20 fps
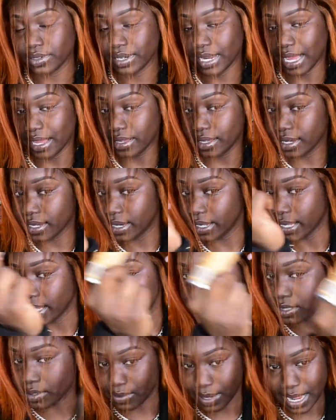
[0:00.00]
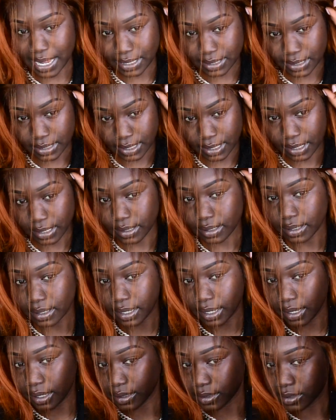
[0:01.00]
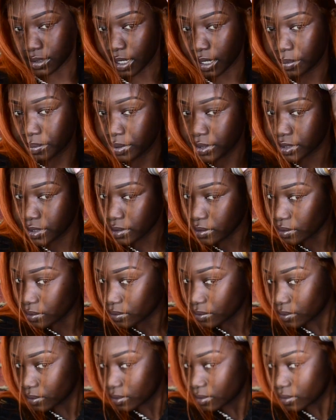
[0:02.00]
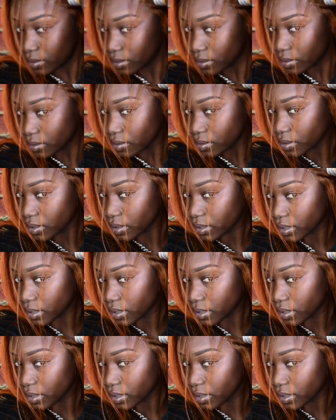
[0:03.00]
So now you're gonna get your wax stick and start pushing all the